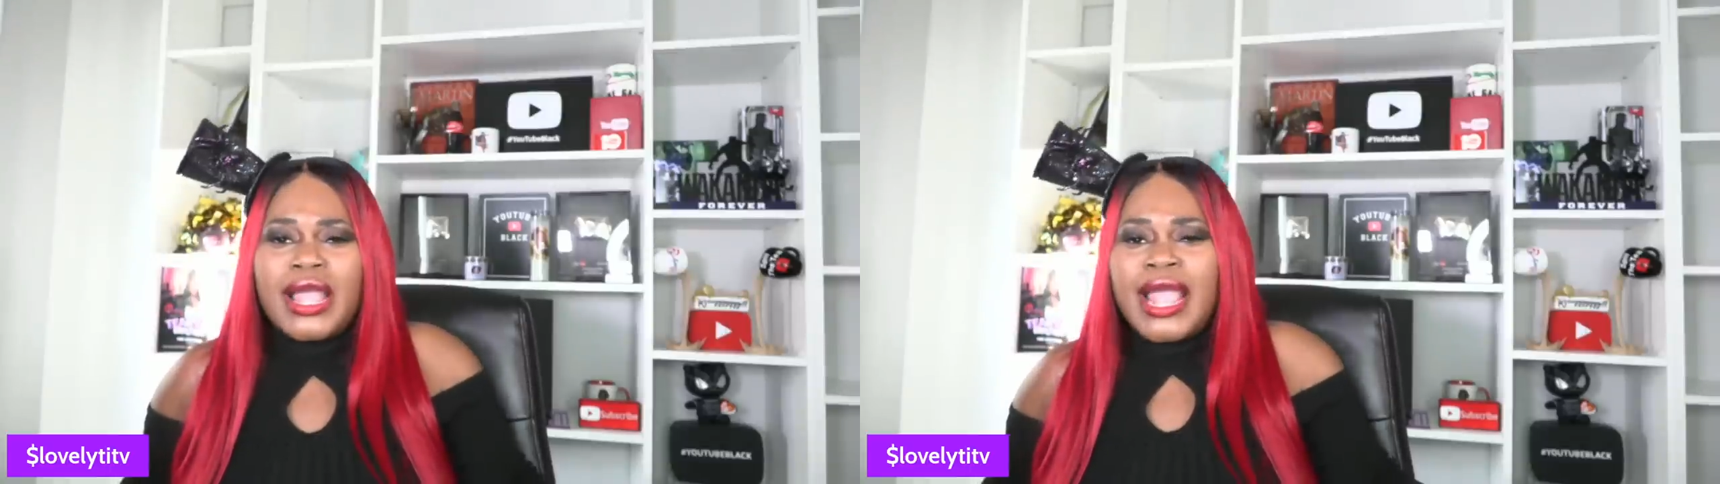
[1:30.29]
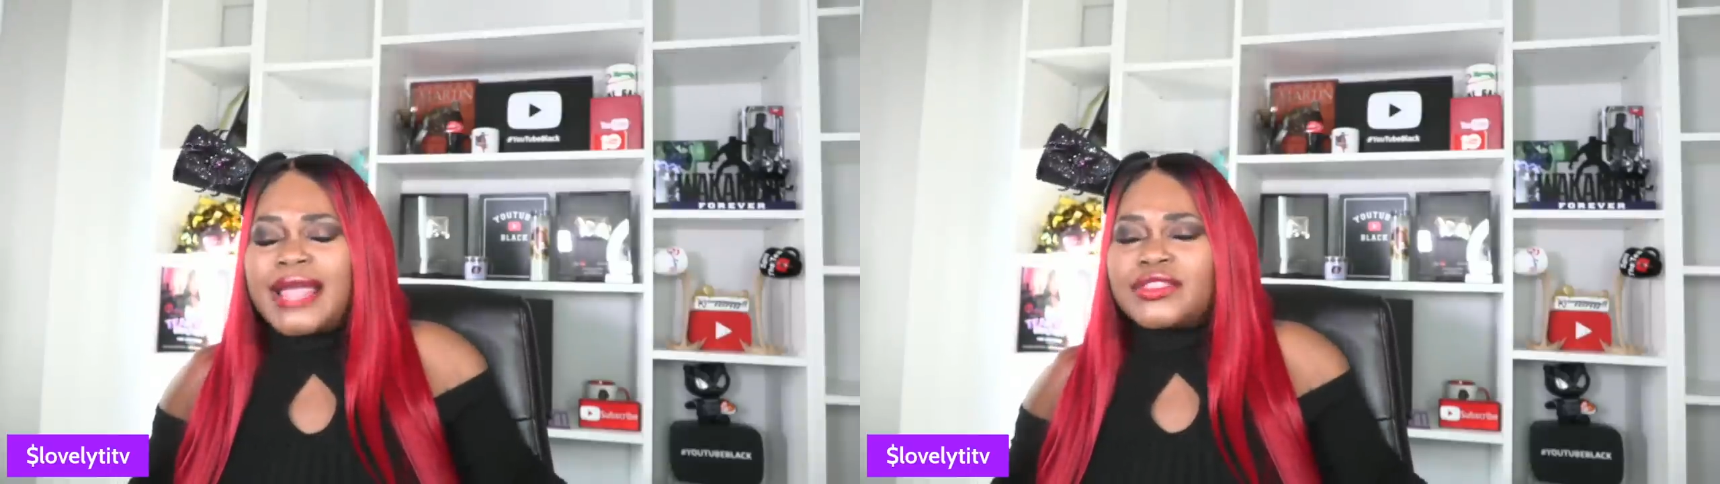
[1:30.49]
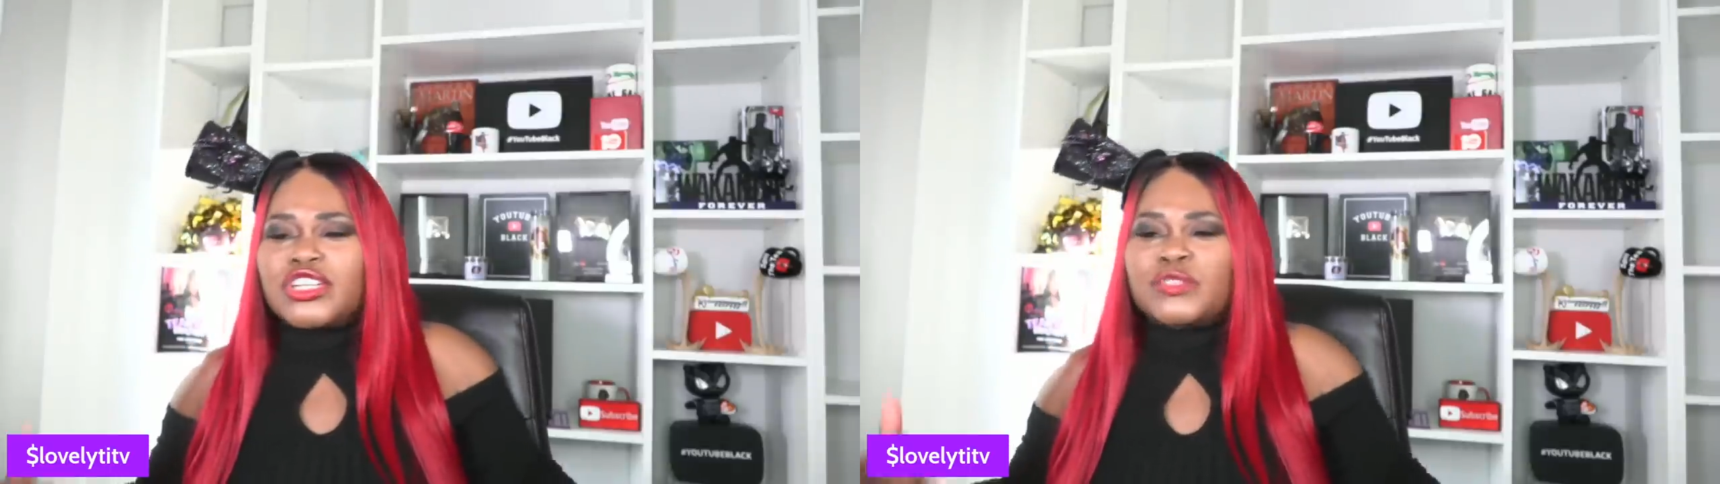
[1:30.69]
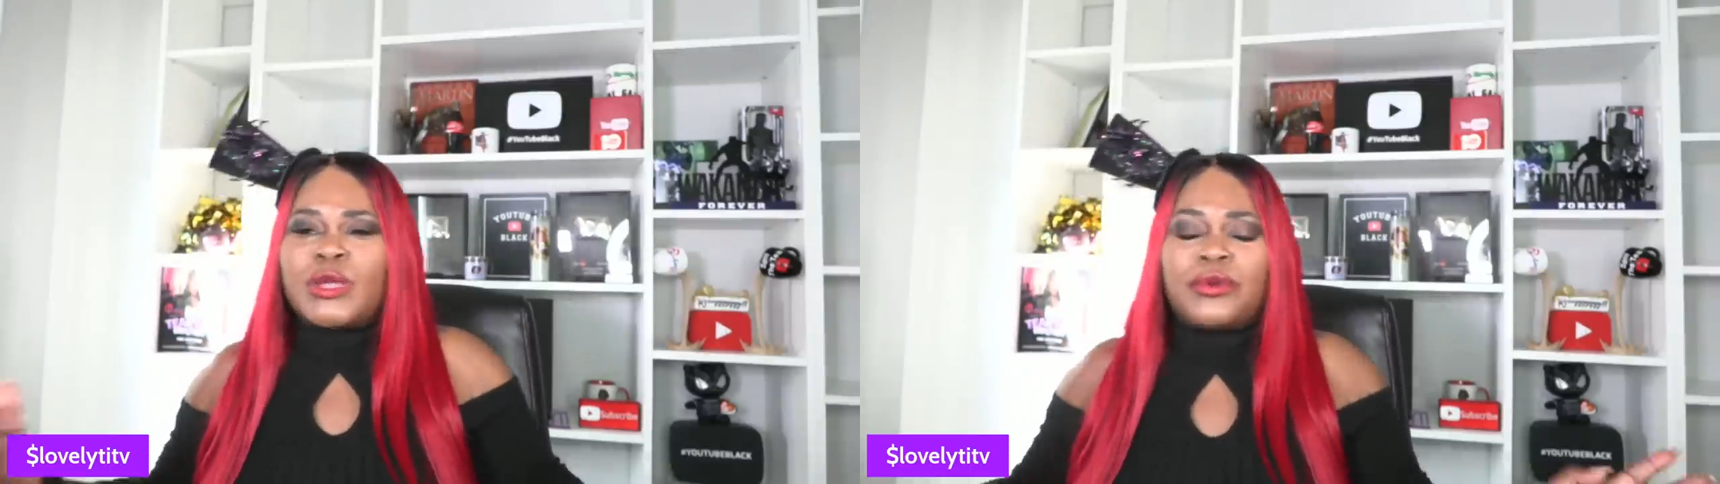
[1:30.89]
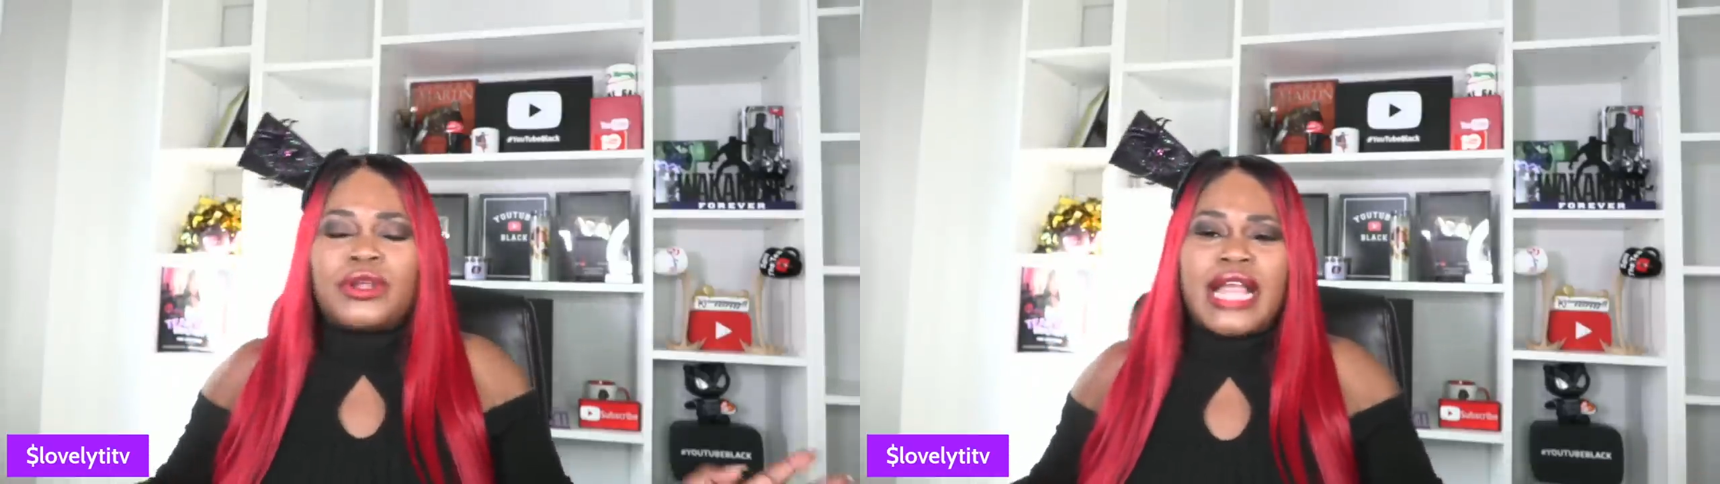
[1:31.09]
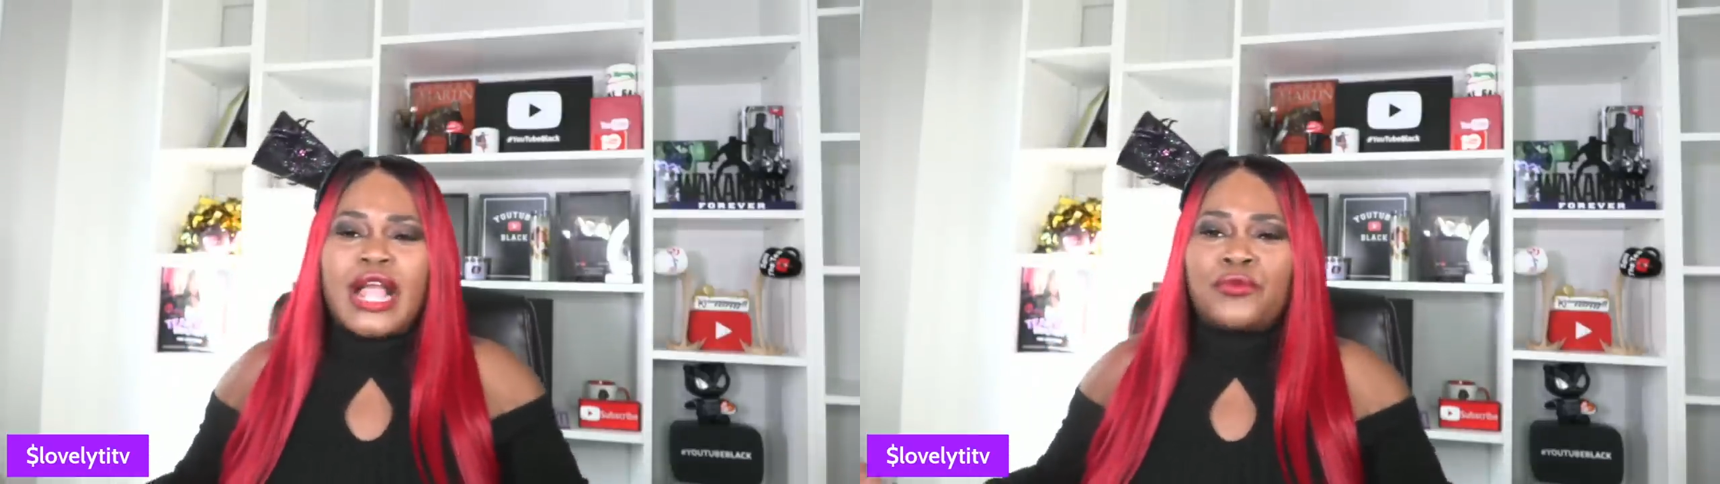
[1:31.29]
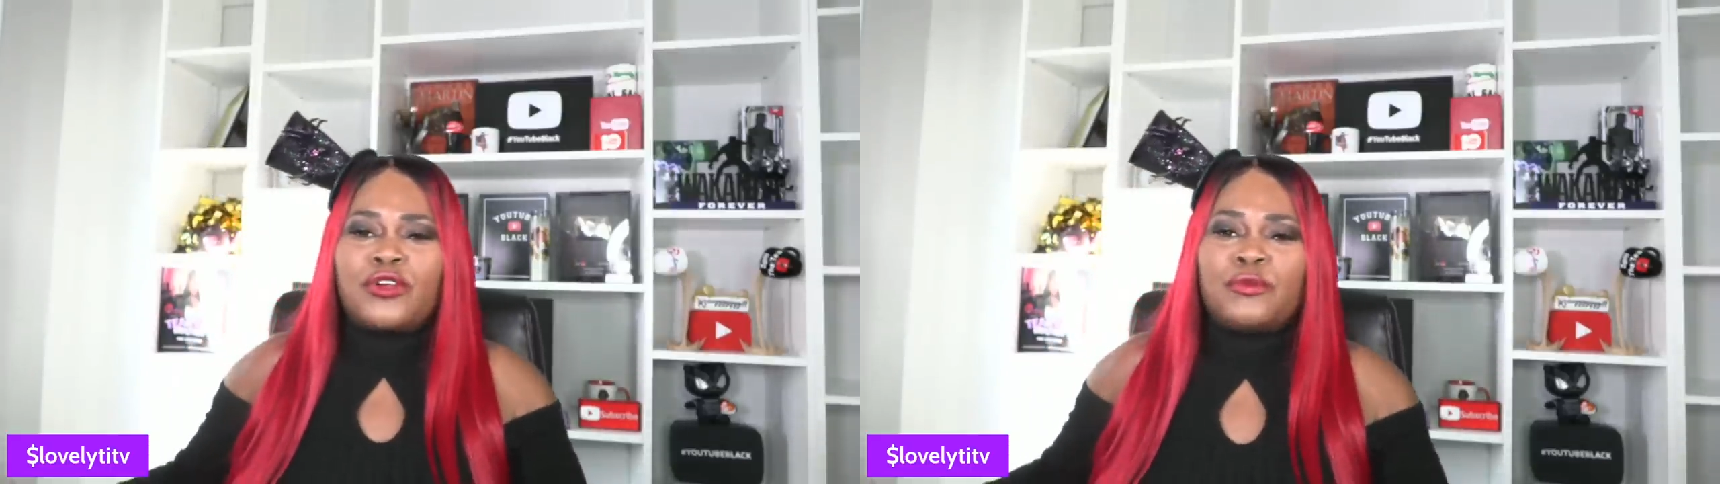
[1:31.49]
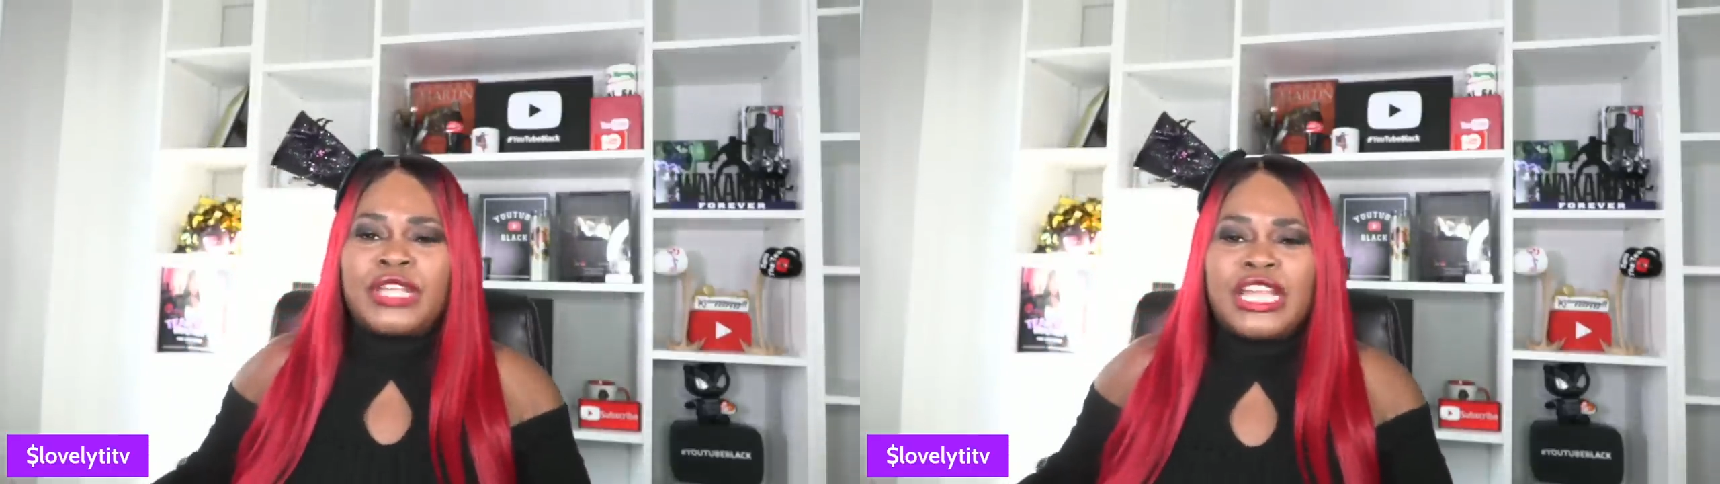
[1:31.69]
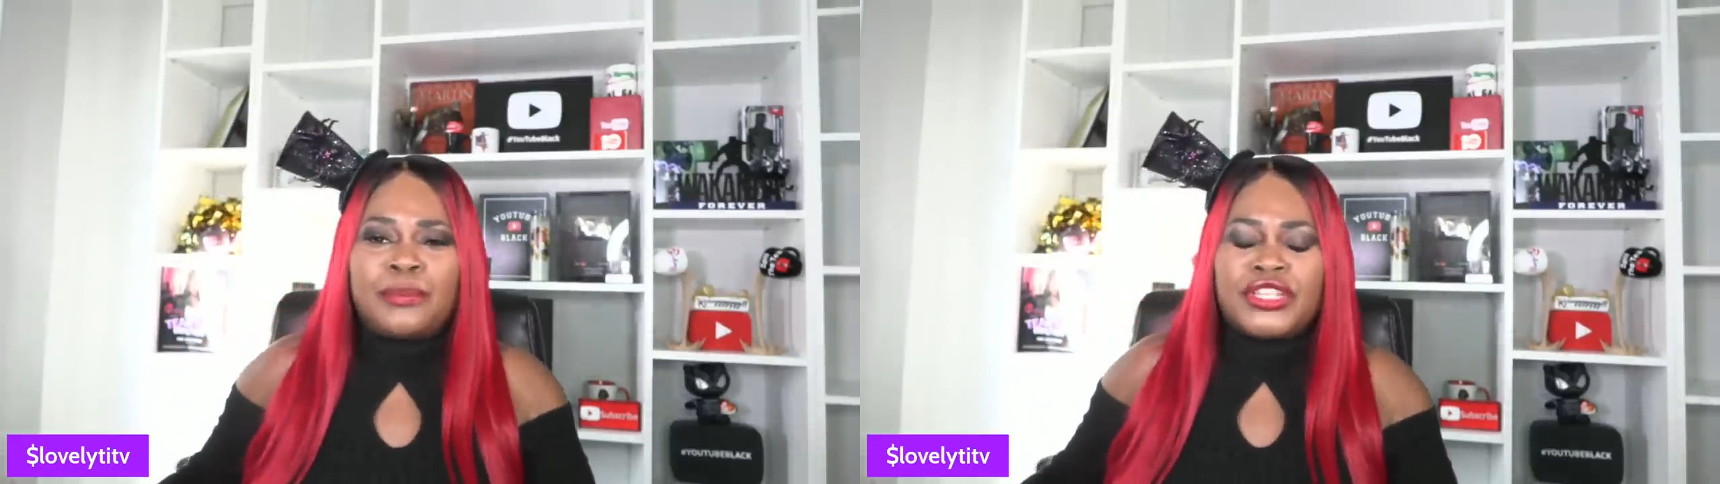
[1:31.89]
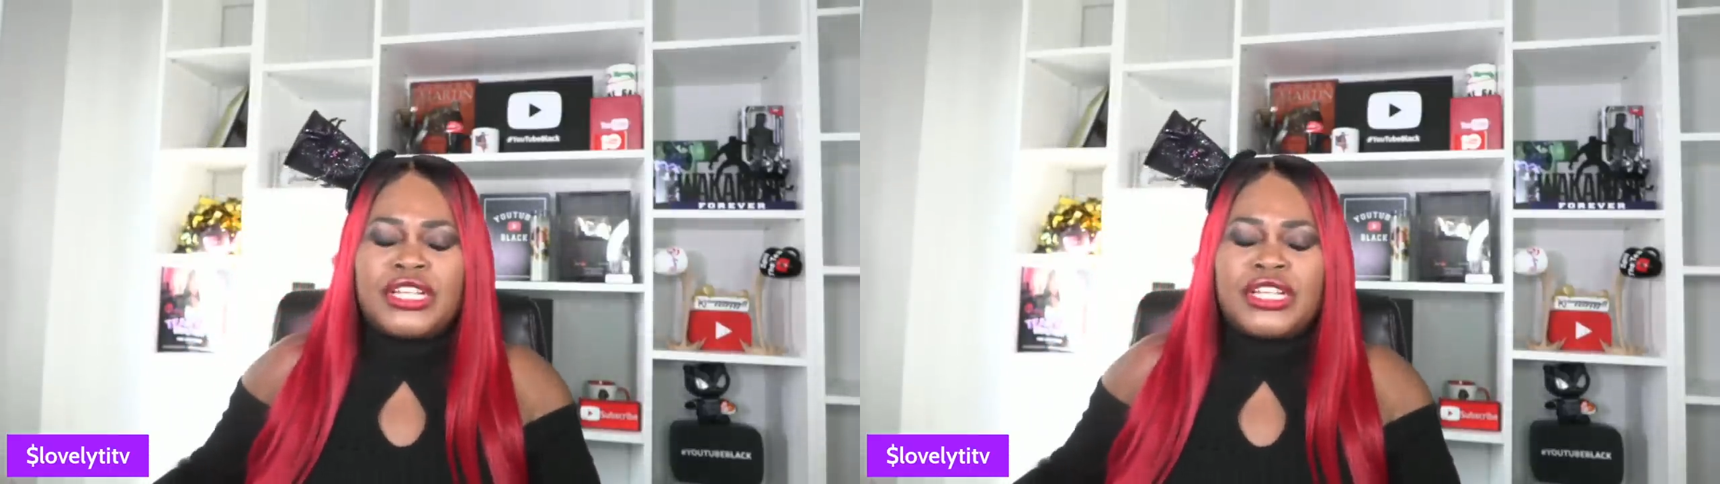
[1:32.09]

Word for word: Half those people are not real people.